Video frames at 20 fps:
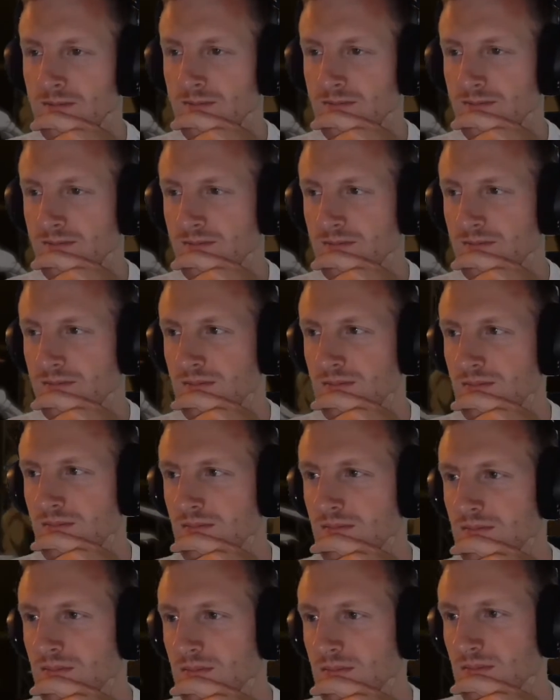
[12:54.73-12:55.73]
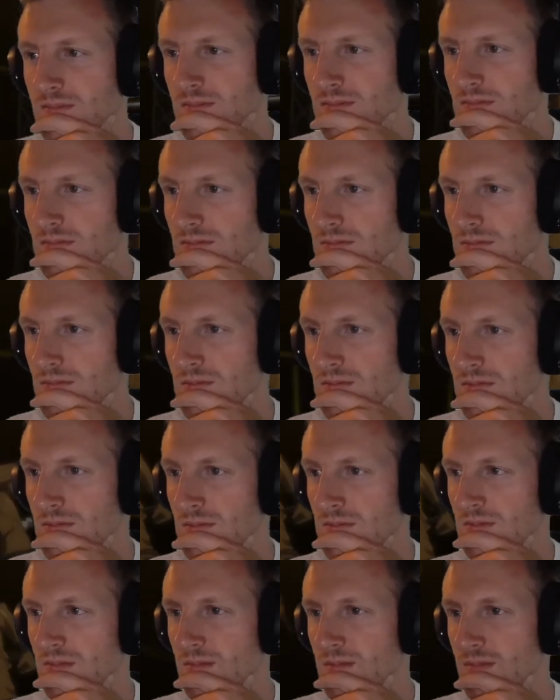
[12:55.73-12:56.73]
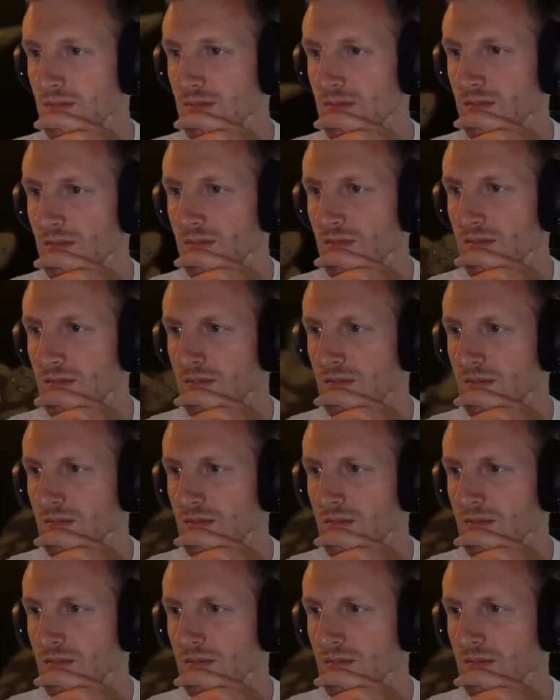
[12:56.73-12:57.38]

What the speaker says: Nothing is said.